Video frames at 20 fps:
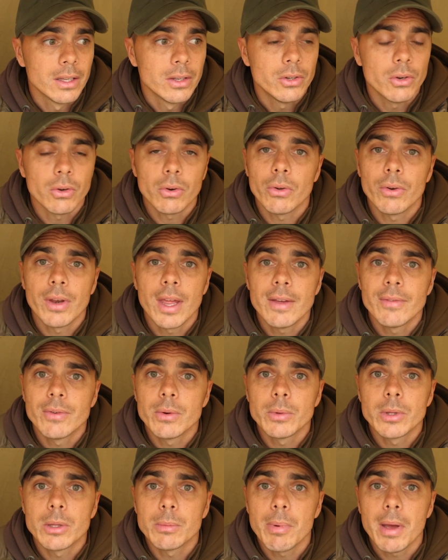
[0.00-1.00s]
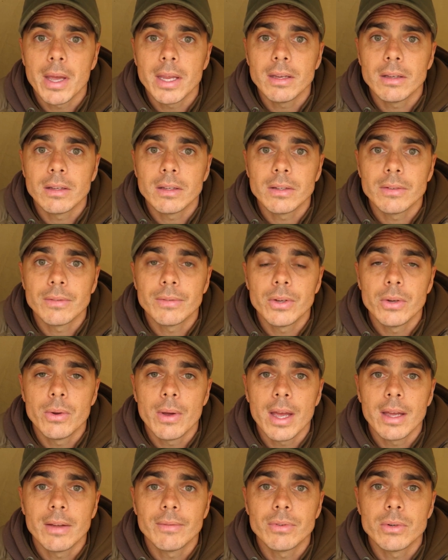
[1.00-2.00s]
Not gone heavy with the bait, a few
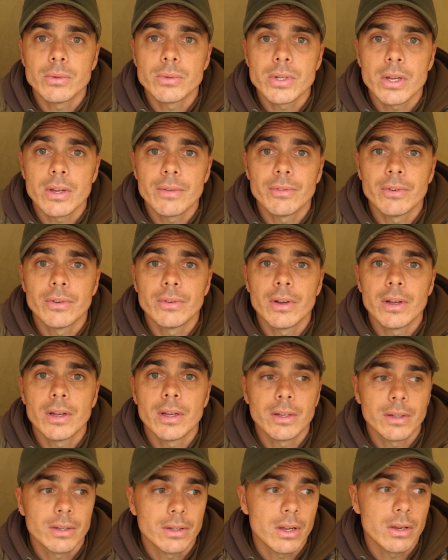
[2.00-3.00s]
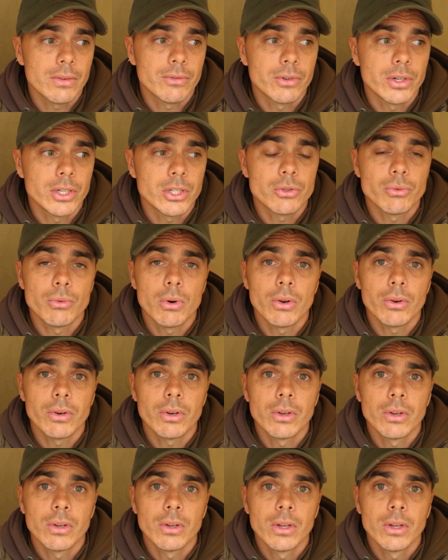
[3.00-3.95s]
handfuls over each rod,